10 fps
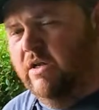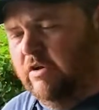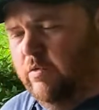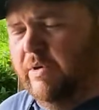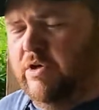
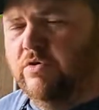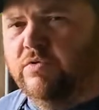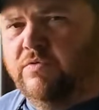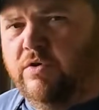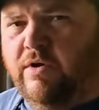That's what we're
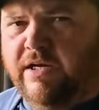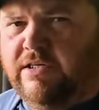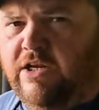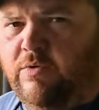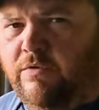using for the
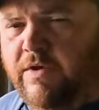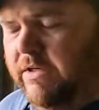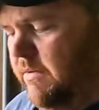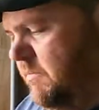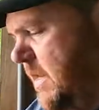Recteq
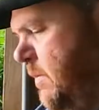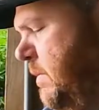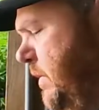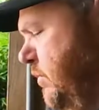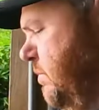1250. That way
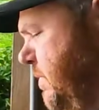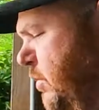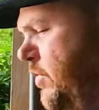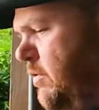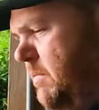we're using
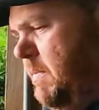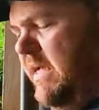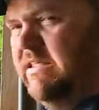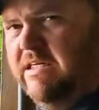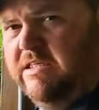both of them, be
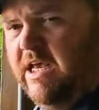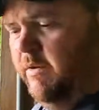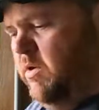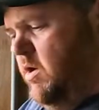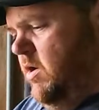basically the
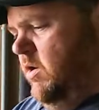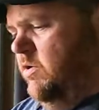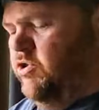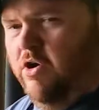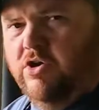same.
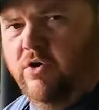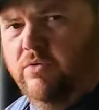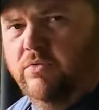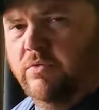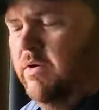
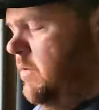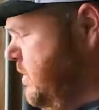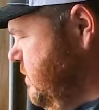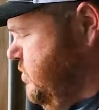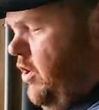Charcoal,
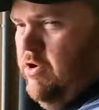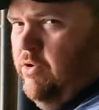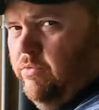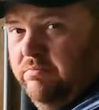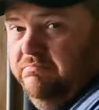charcoal.